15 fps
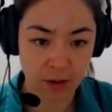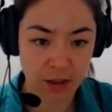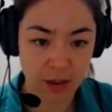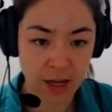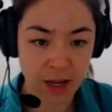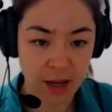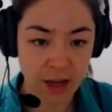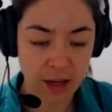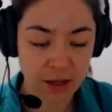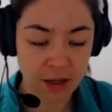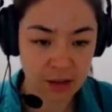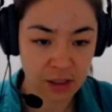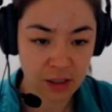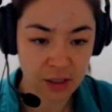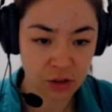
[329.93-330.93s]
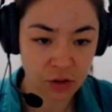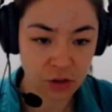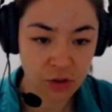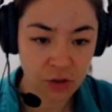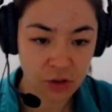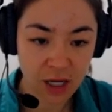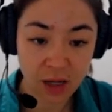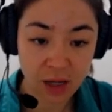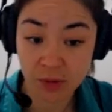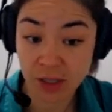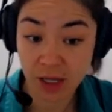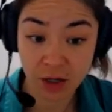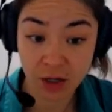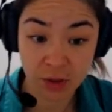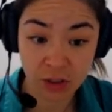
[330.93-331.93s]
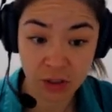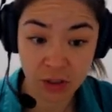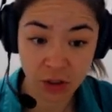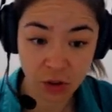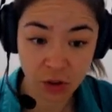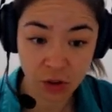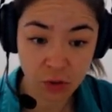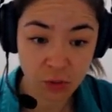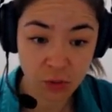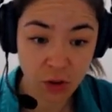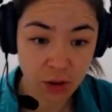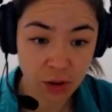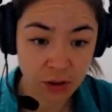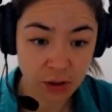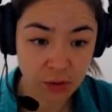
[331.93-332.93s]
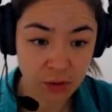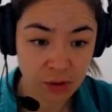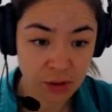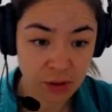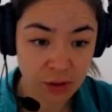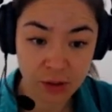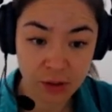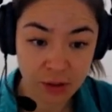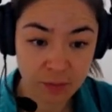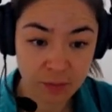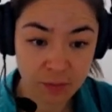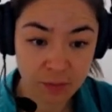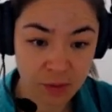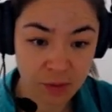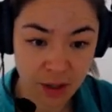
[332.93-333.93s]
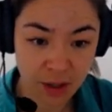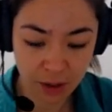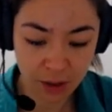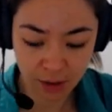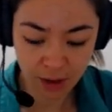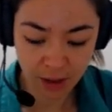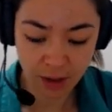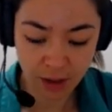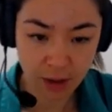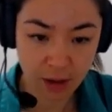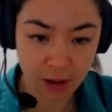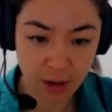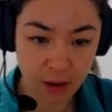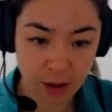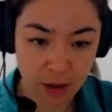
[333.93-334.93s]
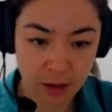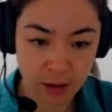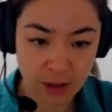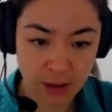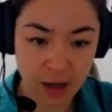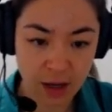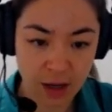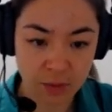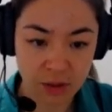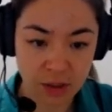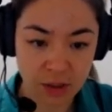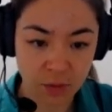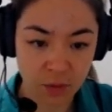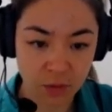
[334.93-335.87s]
And select your user types. That could be to you, all users, doesn't matter. Demo